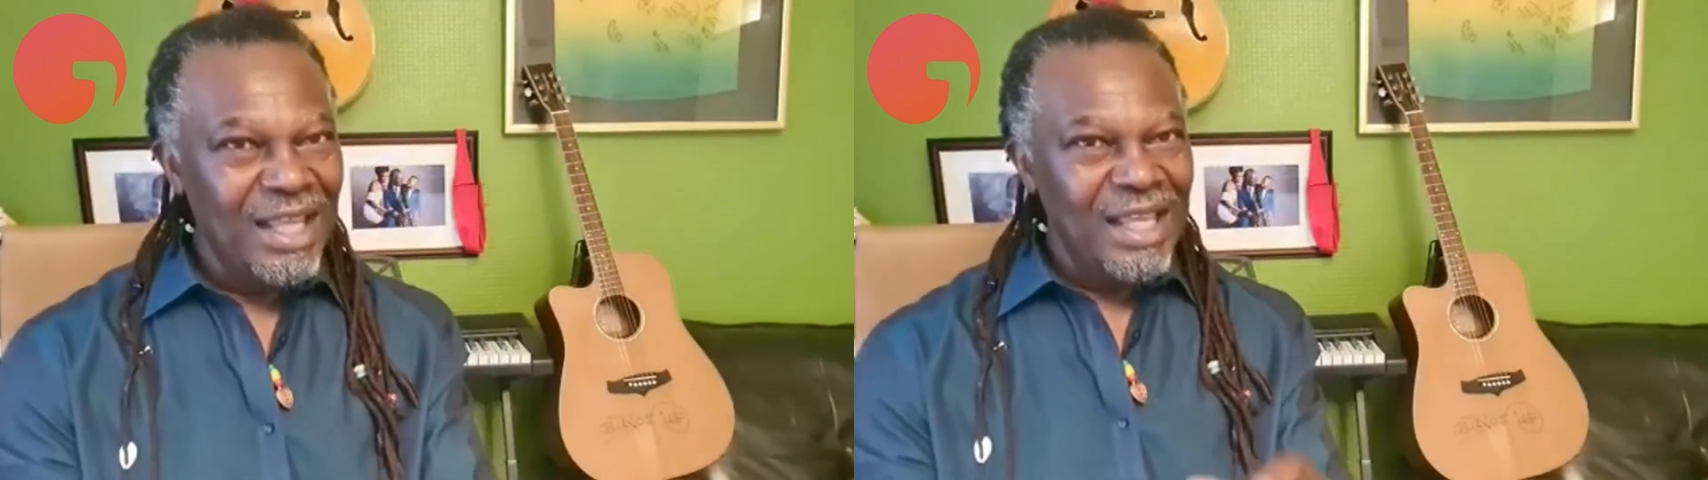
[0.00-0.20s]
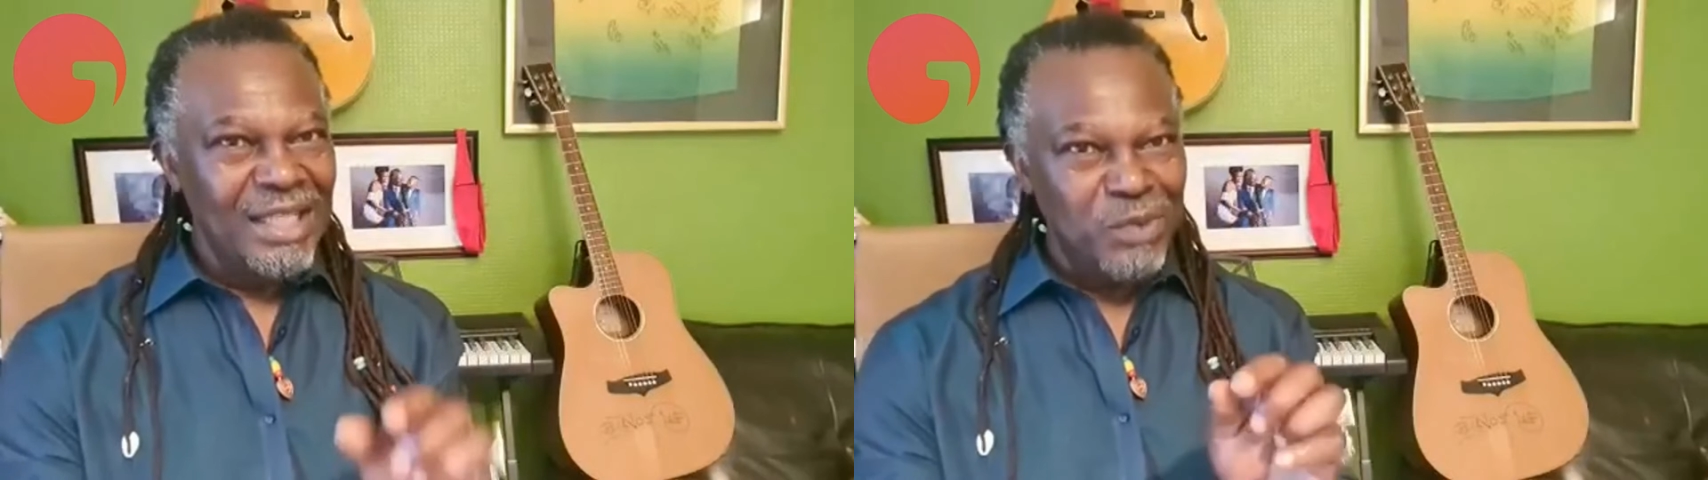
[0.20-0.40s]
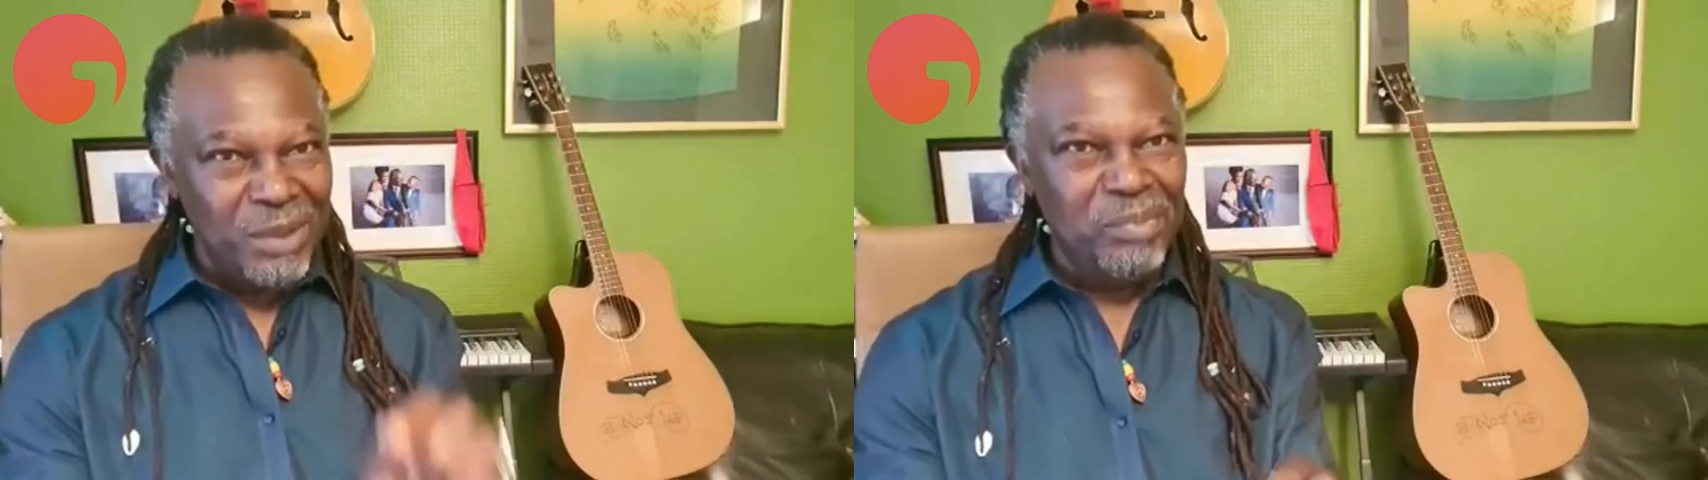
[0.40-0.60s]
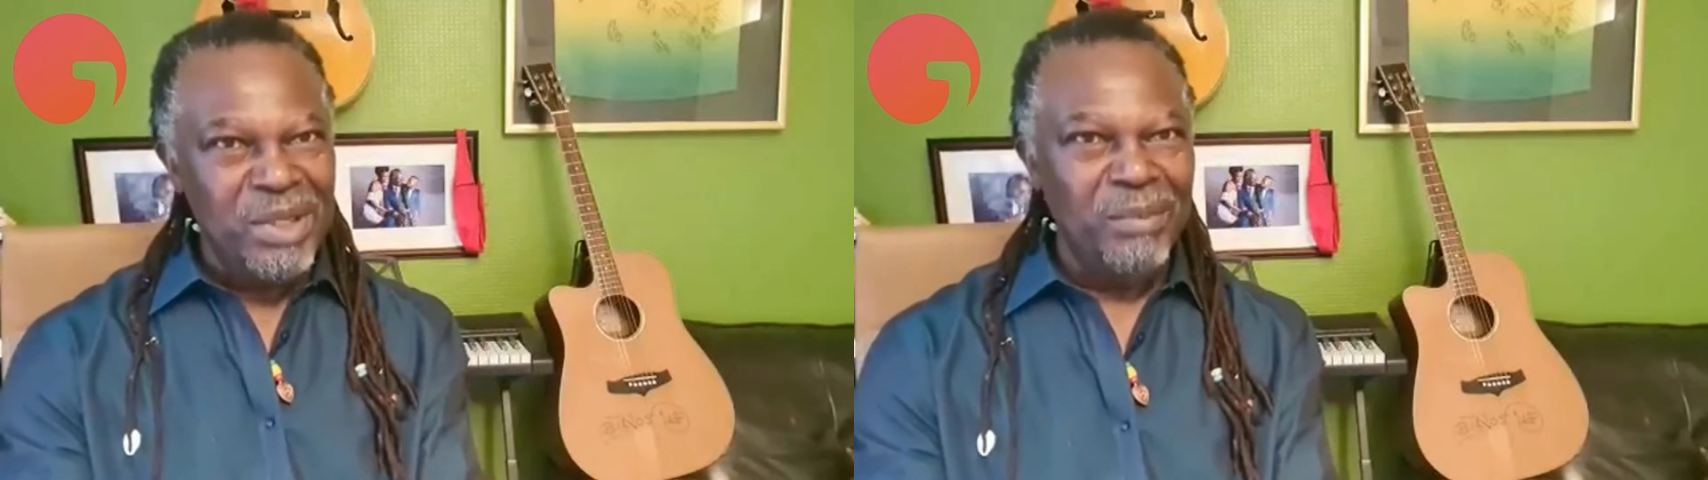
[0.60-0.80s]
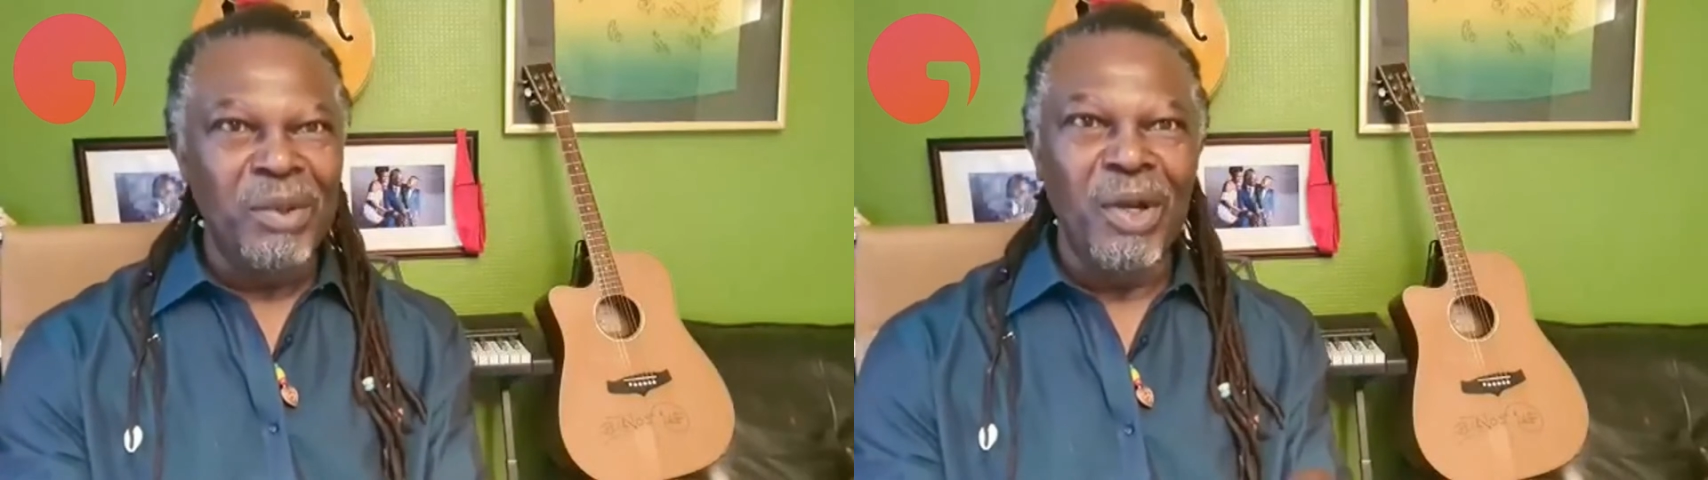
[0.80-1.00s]
is when
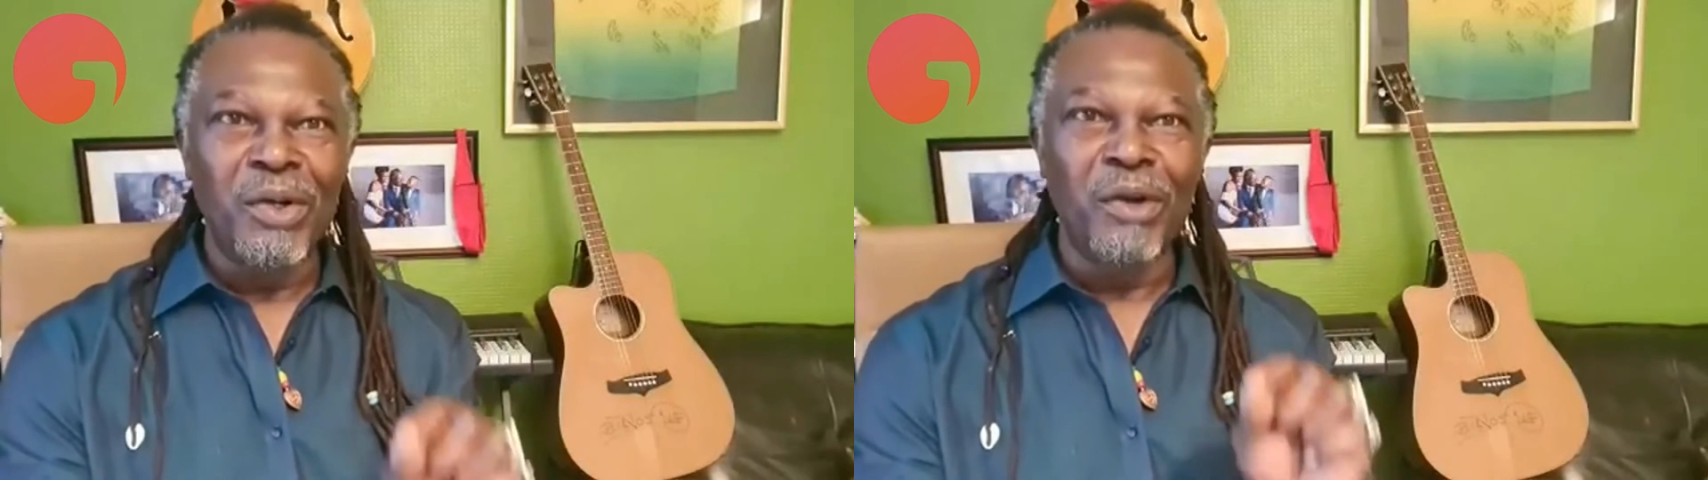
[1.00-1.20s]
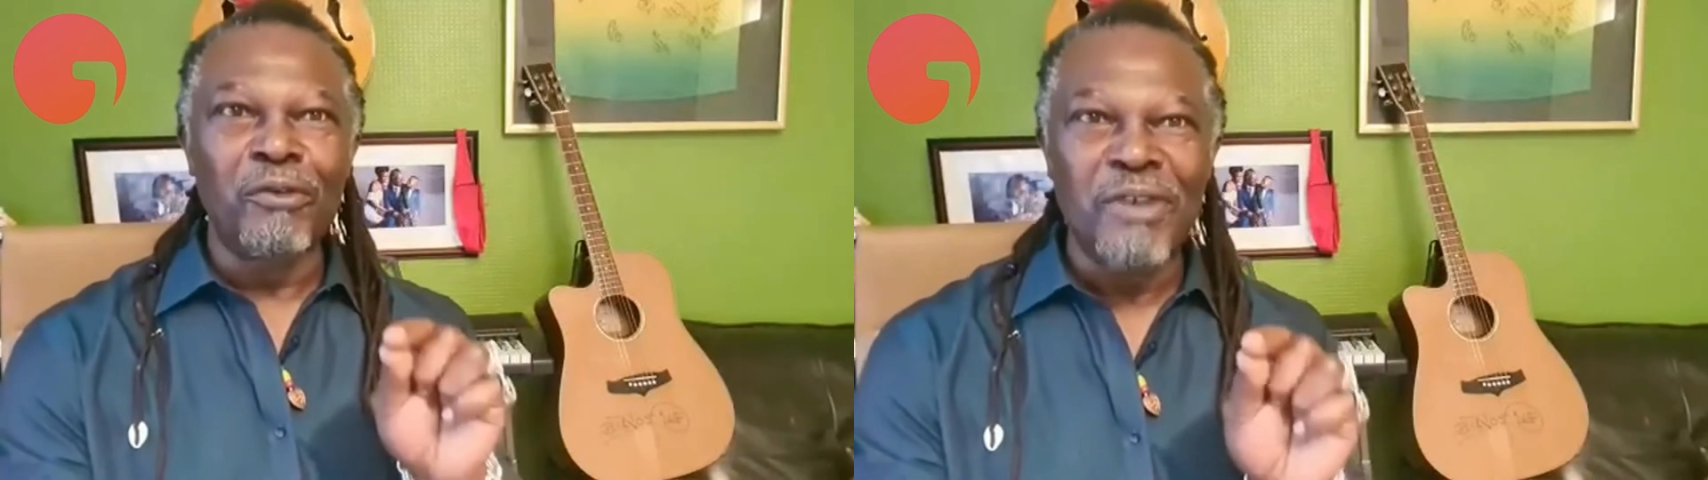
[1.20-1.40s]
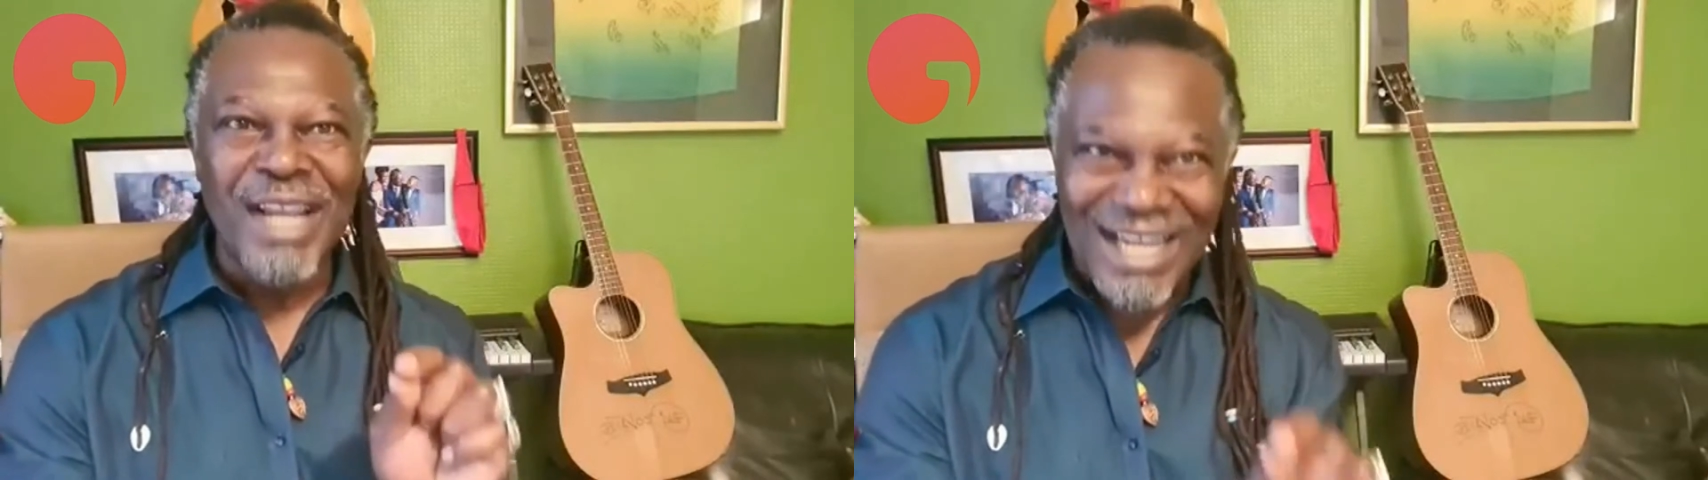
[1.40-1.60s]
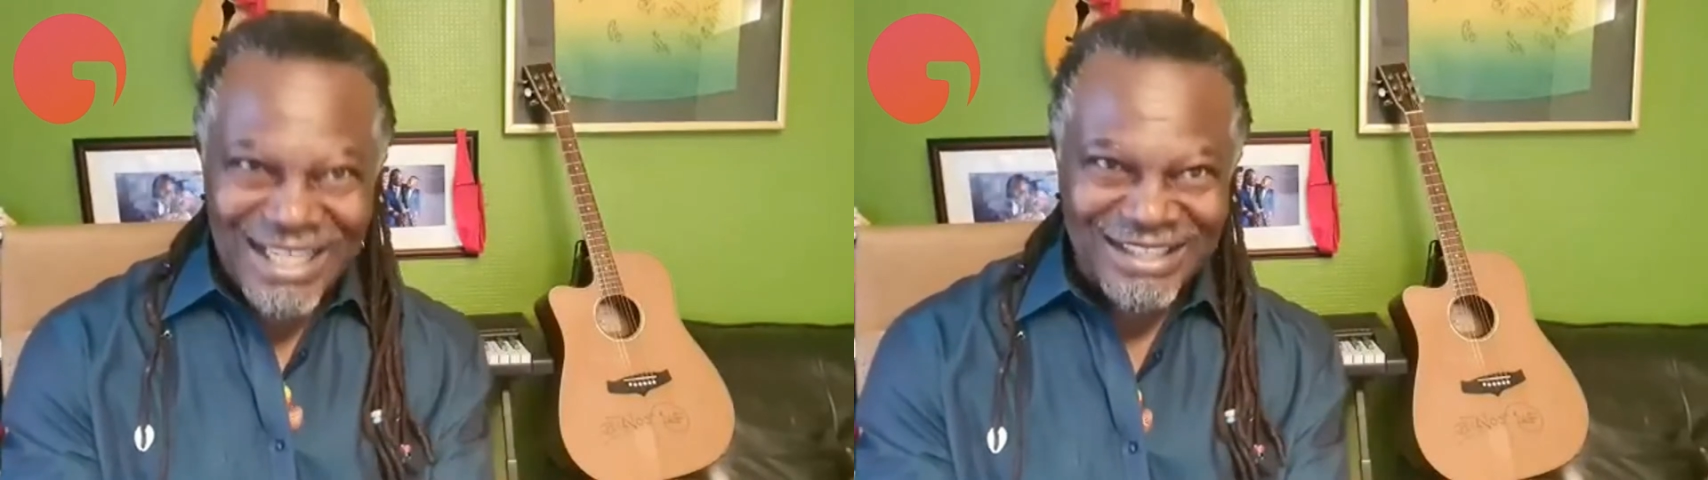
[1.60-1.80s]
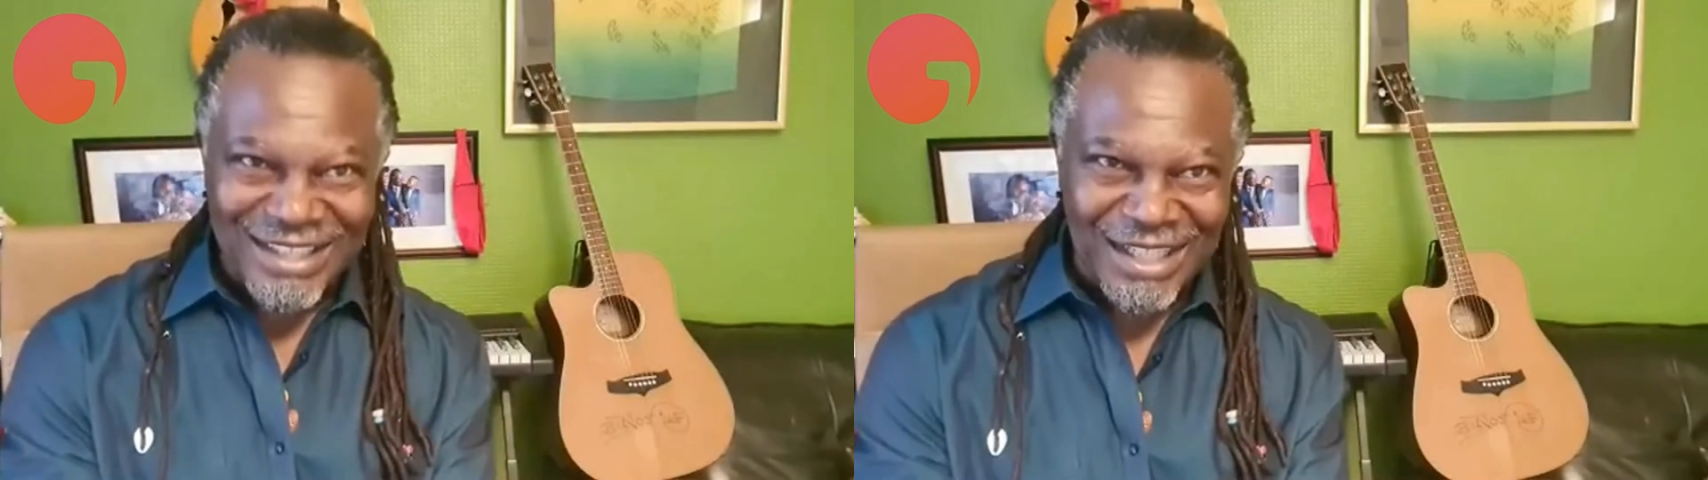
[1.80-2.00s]
people are not
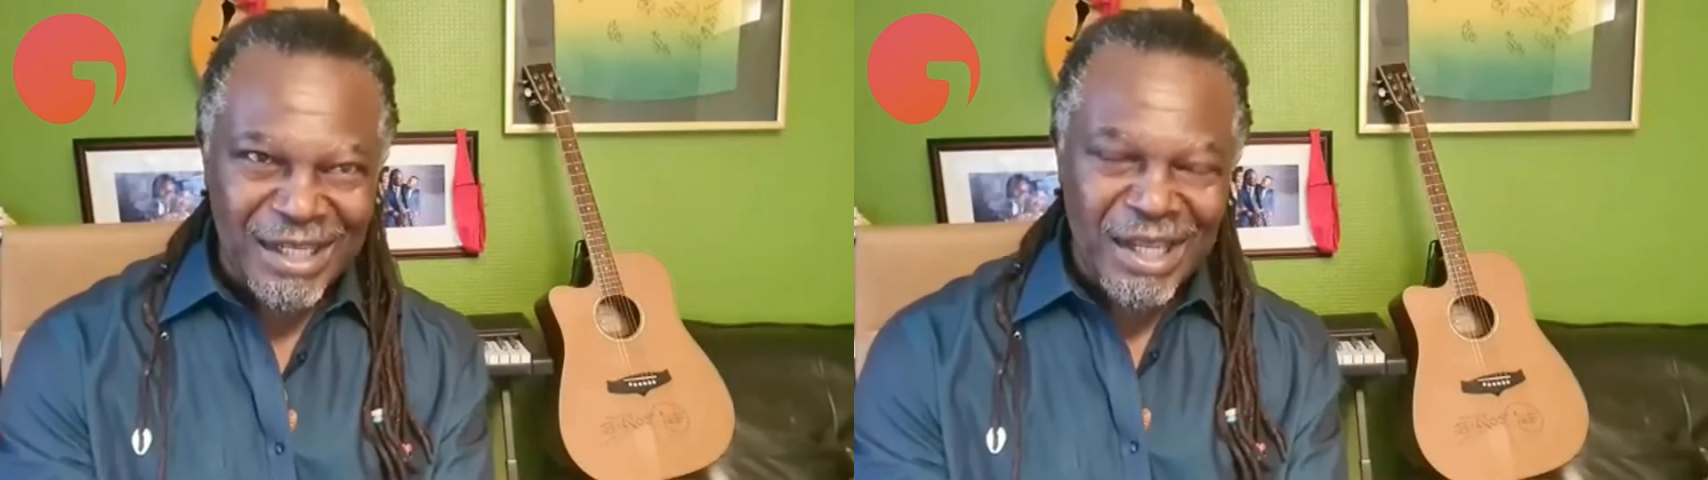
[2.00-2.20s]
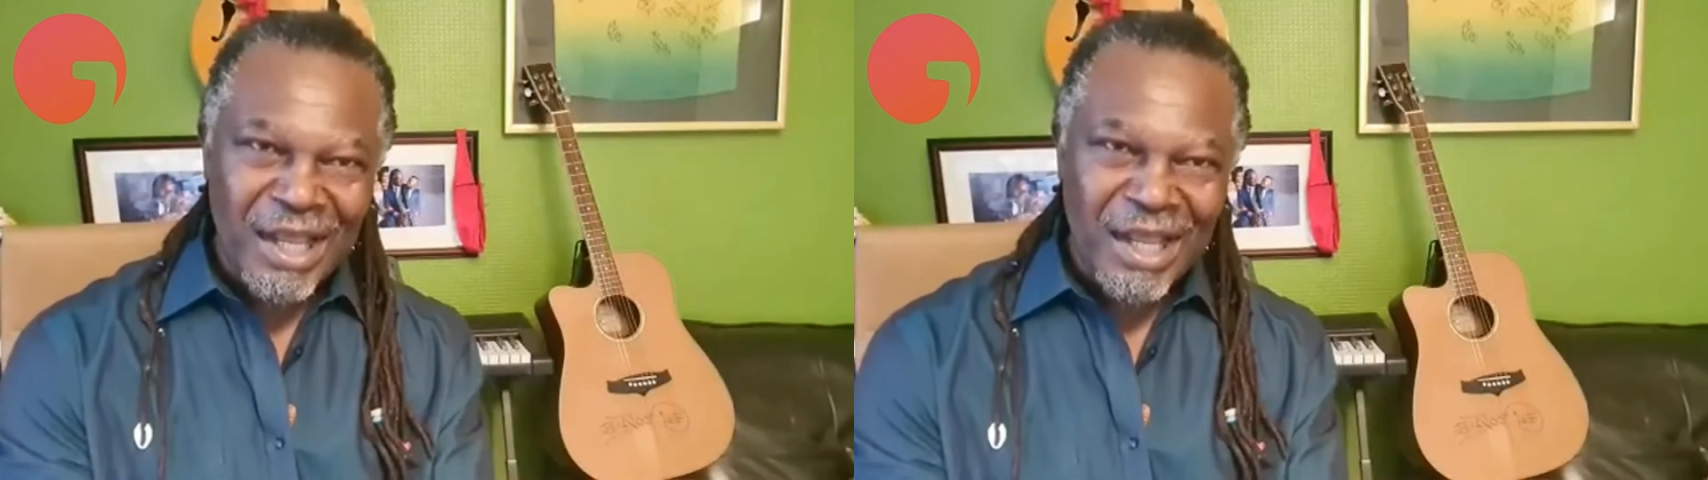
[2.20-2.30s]
realistic